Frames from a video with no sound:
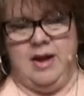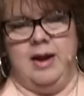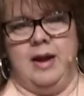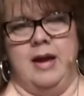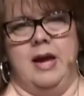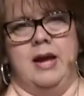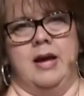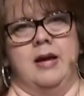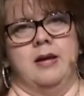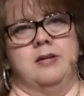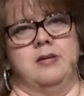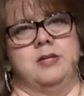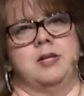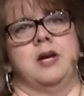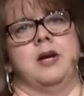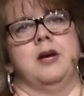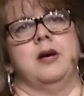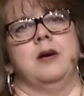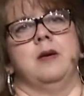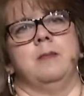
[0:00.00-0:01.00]
And
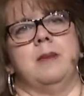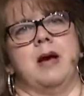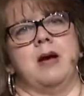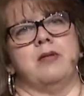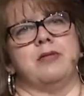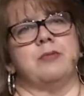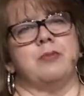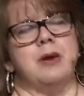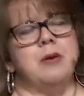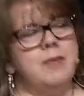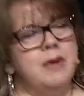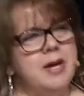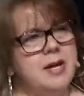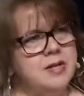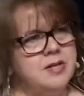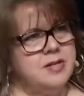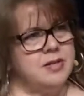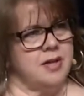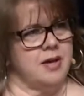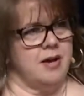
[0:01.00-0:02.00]
about three
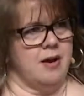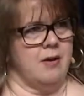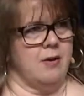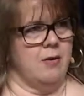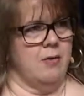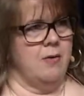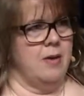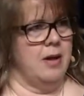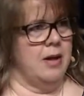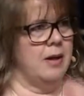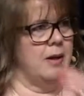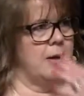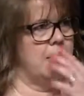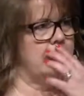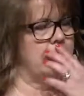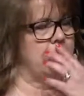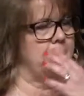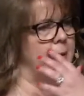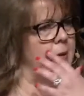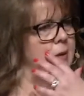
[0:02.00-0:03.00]
weeks ago,
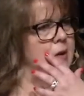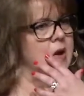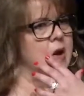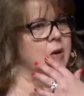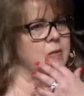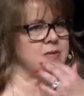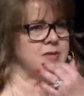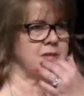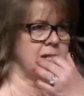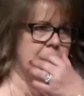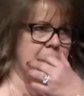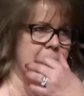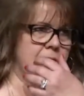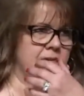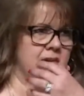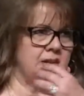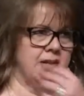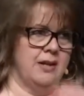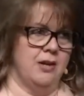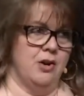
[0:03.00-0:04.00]
I was getting
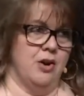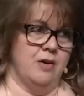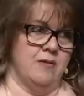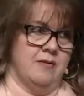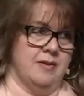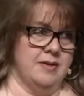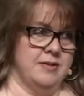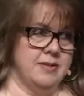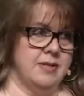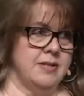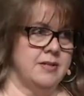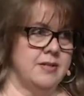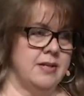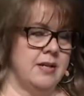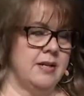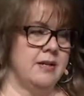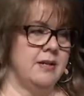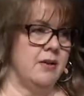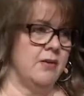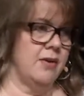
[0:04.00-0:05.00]
really nervous. I
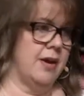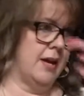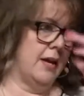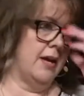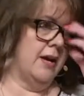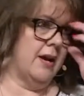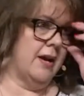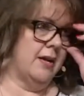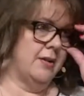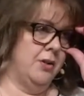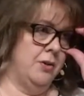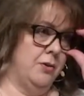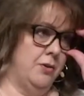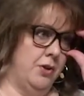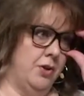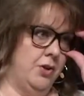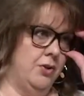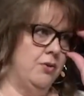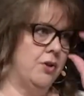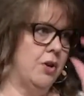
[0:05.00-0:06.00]
said, Okay, God, you,
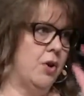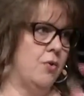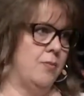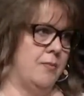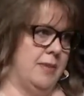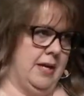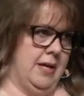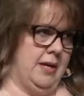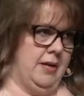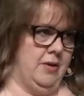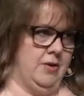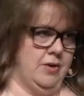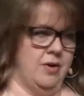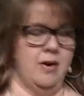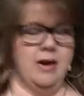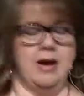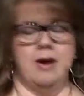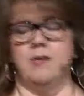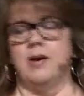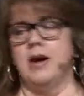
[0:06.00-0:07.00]
you know me. You know
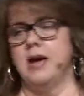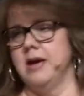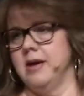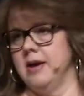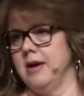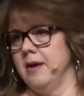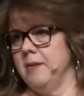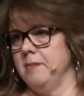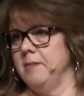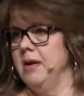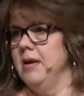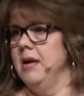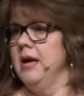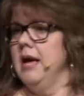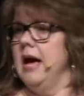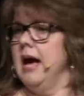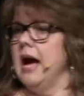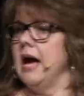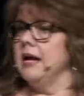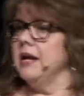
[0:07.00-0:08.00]
how I am.
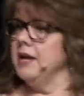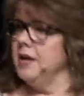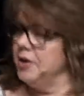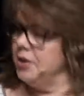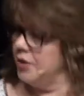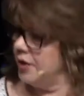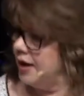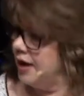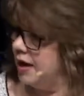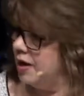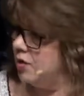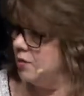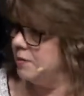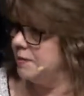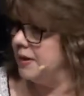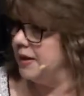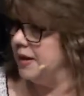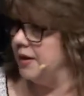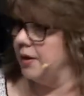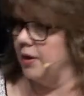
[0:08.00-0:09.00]
I need your help
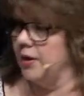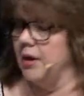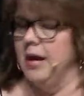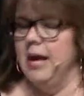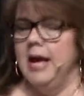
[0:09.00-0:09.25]
here.